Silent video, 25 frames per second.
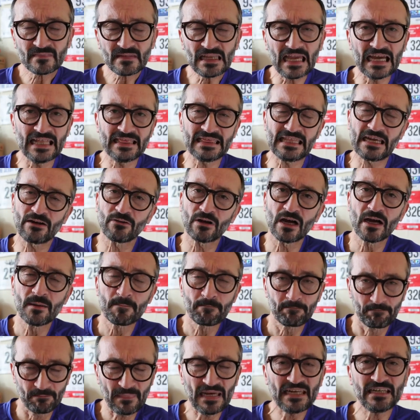And there are
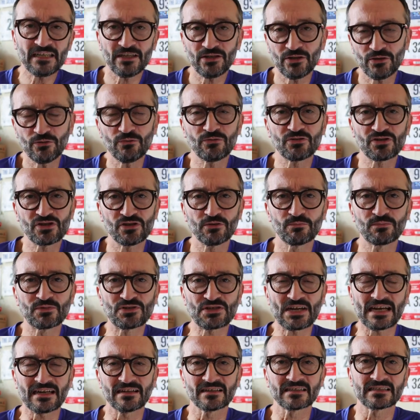many YouTube
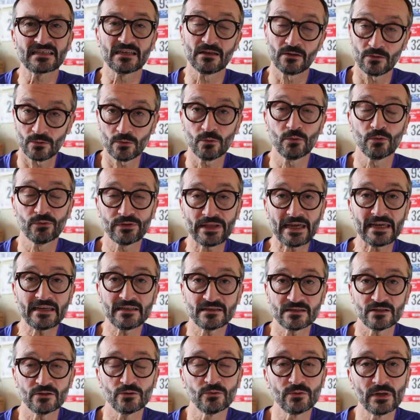channels that all they
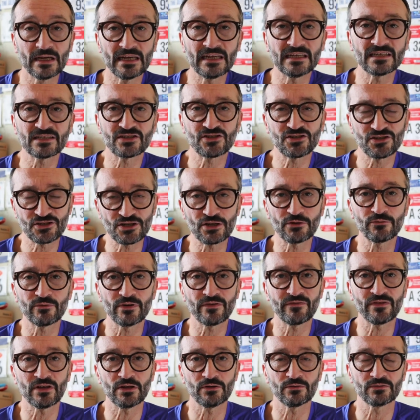do is shoe
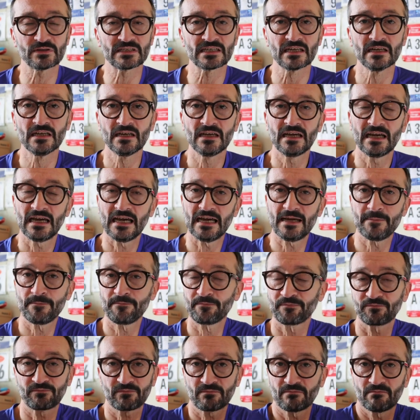reviews.
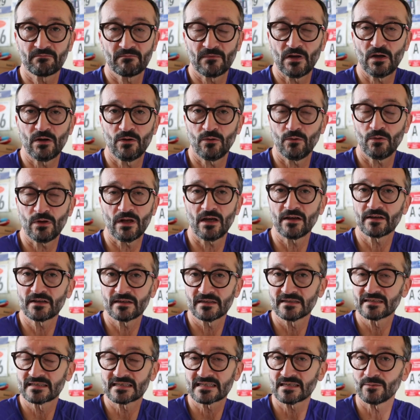All I
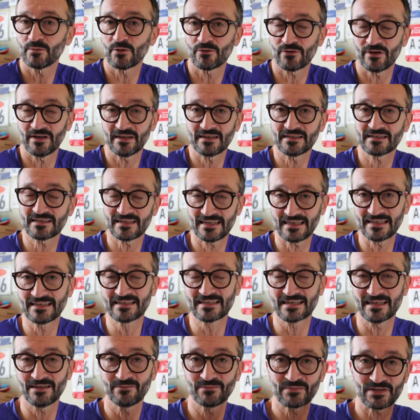can summarise in
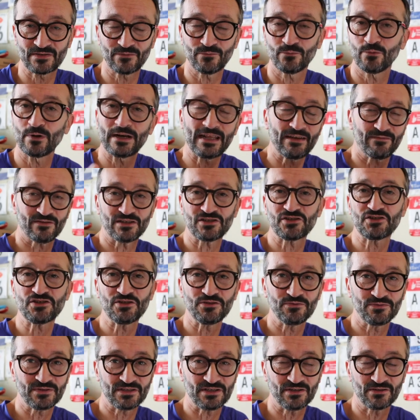terms of whatever
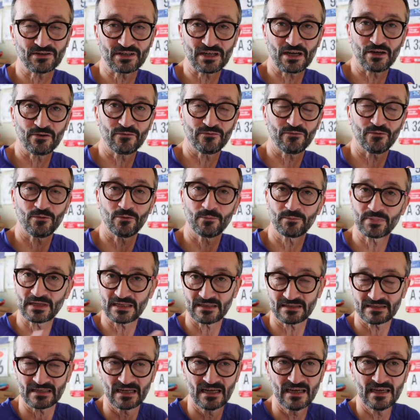shoes you go for,
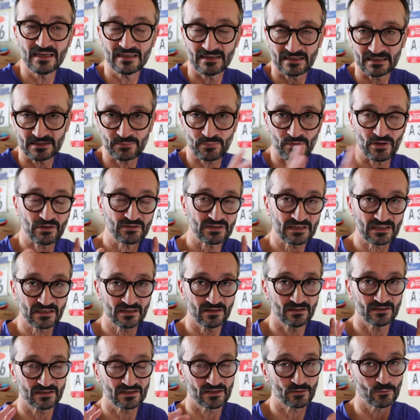because there's pros and
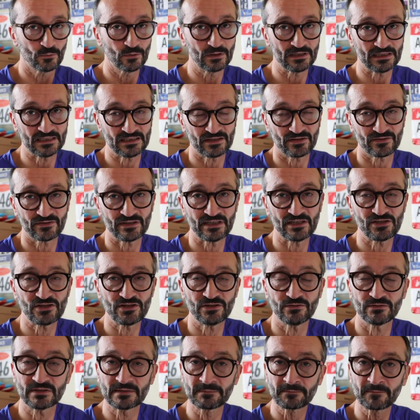cons to all these 3
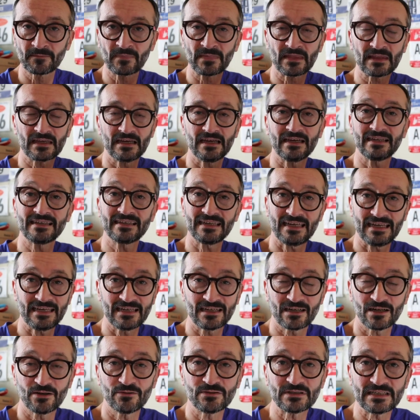shoes, and
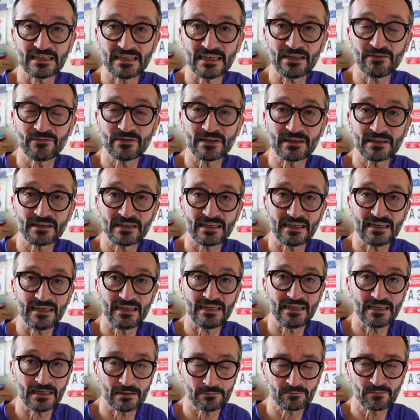including even
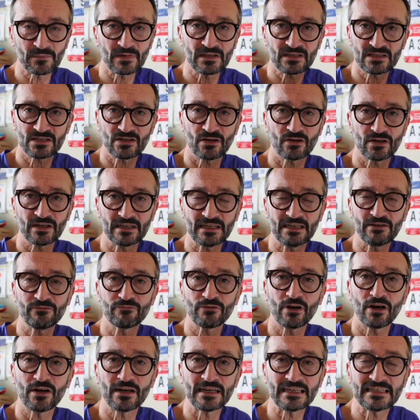the Saucony
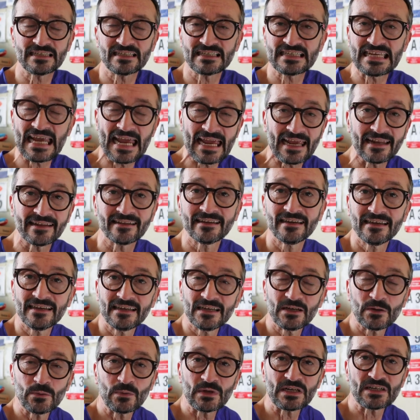Ride 10,
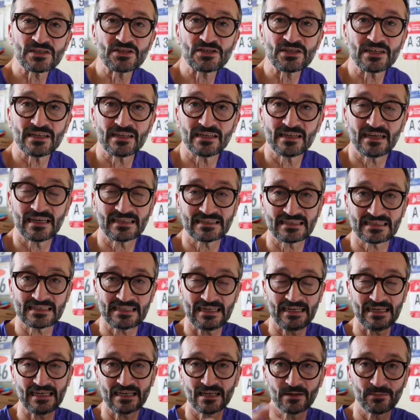which as I
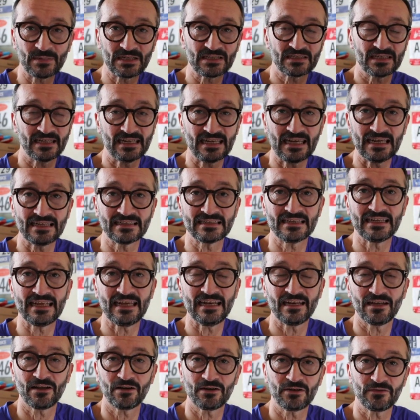say, they're coming to the end of
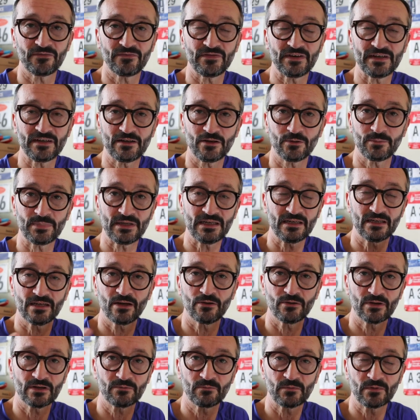their life, and I'll be
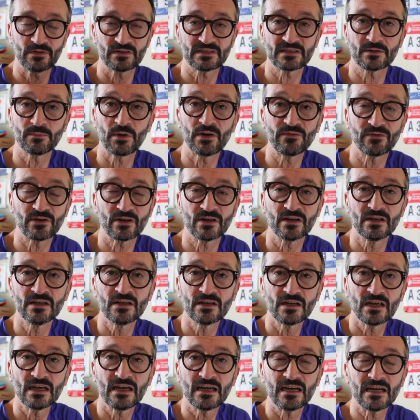going on with some other
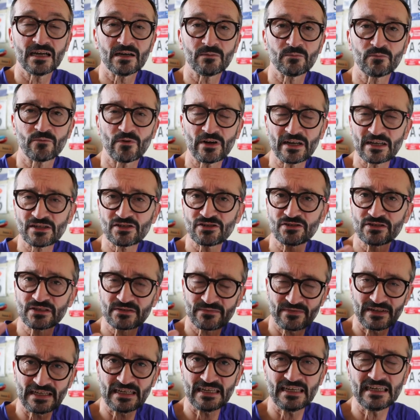running shoes
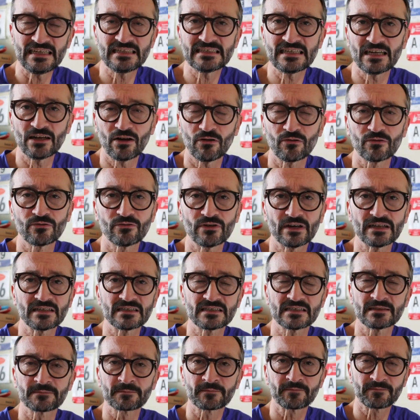for the easy long
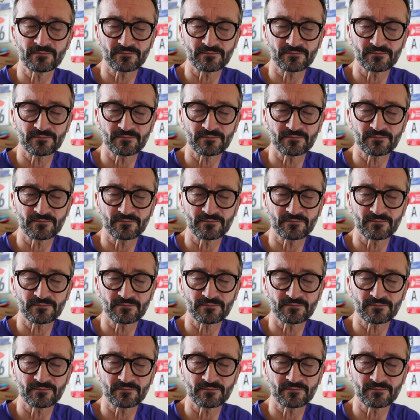runs.